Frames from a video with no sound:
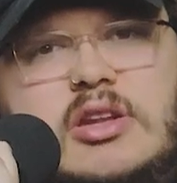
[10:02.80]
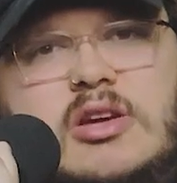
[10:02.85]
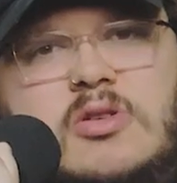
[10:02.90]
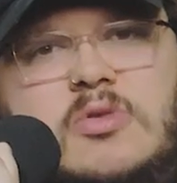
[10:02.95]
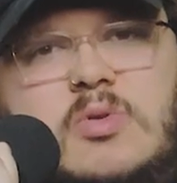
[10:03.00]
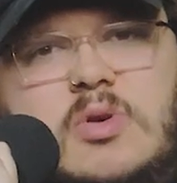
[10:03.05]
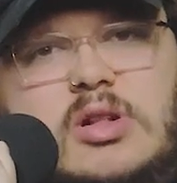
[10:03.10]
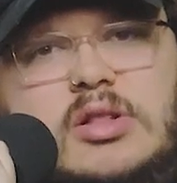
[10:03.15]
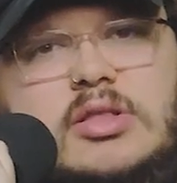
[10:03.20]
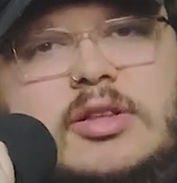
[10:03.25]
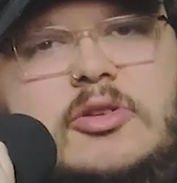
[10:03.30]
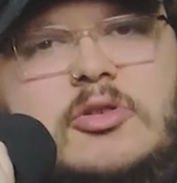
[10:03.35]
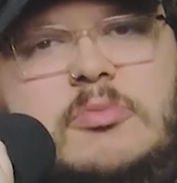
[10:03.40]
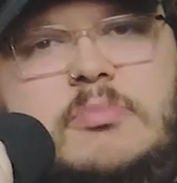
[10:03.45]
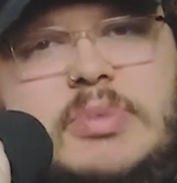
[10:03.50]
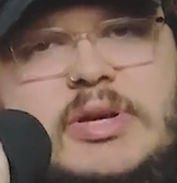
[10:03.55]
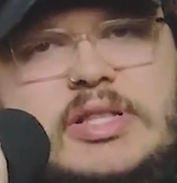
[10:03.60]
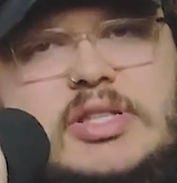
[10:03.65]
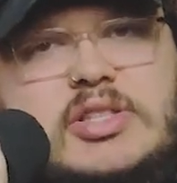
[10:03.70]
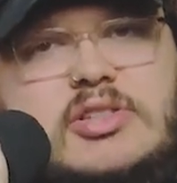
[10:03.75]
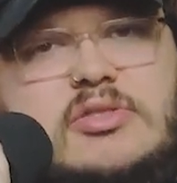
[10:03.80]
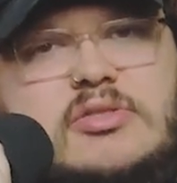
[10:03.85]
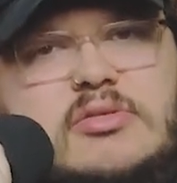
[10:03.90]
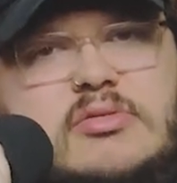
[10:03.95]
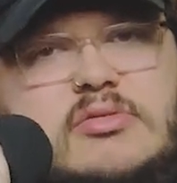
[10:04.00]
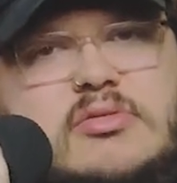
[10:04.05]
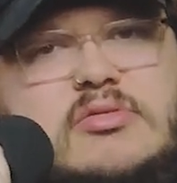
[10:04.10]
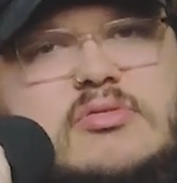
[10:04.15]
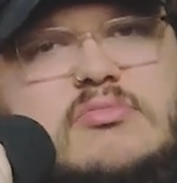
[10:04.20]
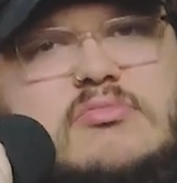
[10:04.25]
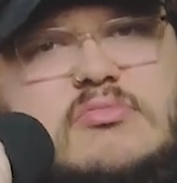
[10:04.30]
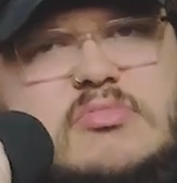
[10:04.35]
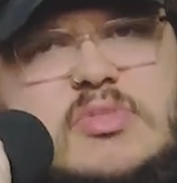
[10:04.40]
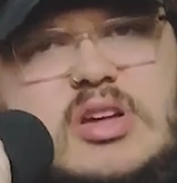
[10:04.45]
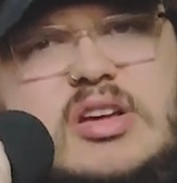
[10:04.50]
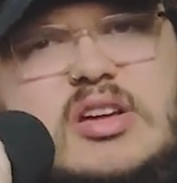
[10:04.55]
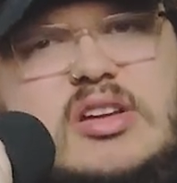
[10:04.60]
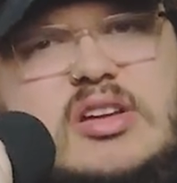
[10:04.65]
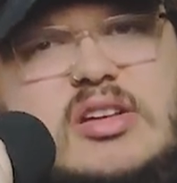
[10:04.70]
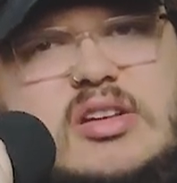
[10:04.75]
know, little bits,
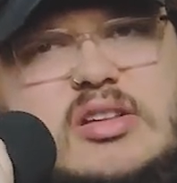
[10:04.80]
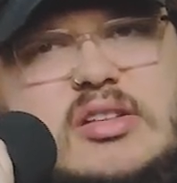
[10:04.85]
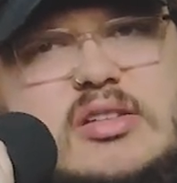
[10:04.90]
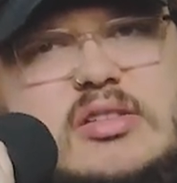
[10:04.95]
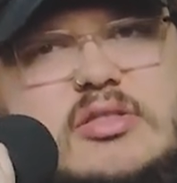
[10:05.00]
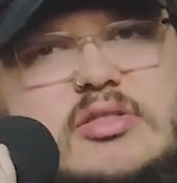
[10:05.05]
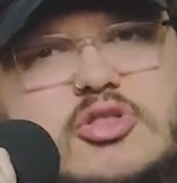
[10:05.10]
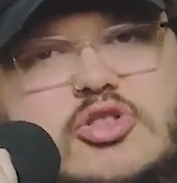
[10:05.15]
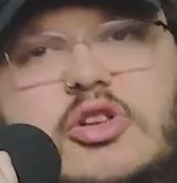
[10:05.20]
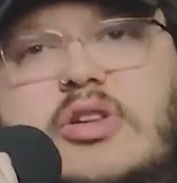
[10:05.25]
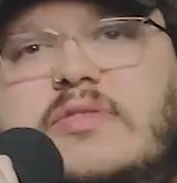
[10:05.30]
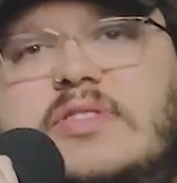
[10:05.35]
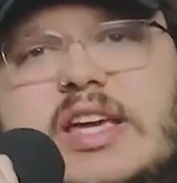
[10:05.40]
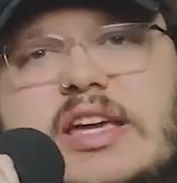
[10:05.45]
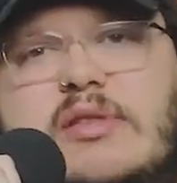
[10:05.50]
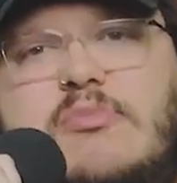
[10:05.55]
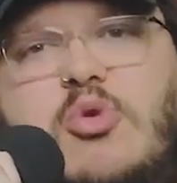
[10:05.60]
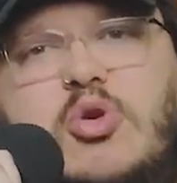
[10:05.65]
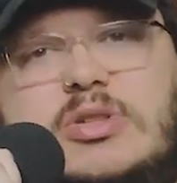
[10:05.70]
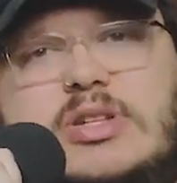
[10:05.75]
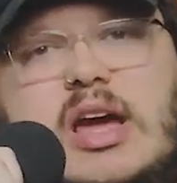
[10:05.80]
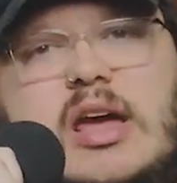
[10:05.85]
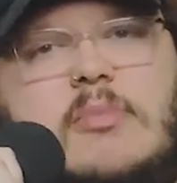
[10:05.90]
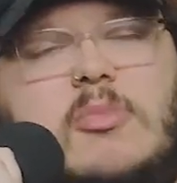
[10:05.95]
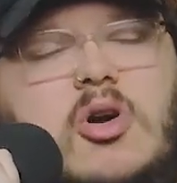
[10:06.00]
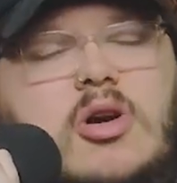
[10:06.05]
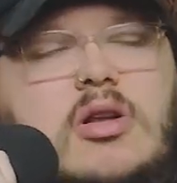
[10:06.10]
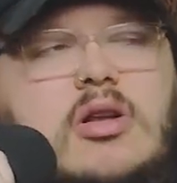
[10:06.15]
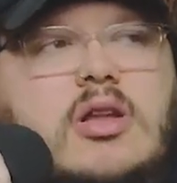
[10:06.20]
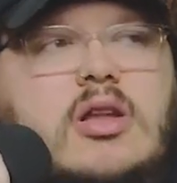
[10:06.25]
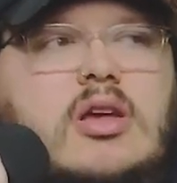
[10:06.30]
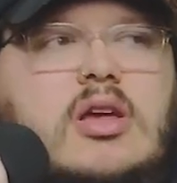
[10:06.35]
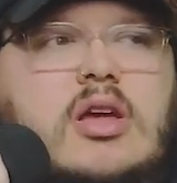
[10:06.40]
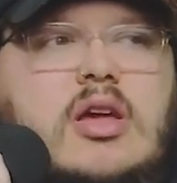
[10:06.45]
uh, could have taken more time on,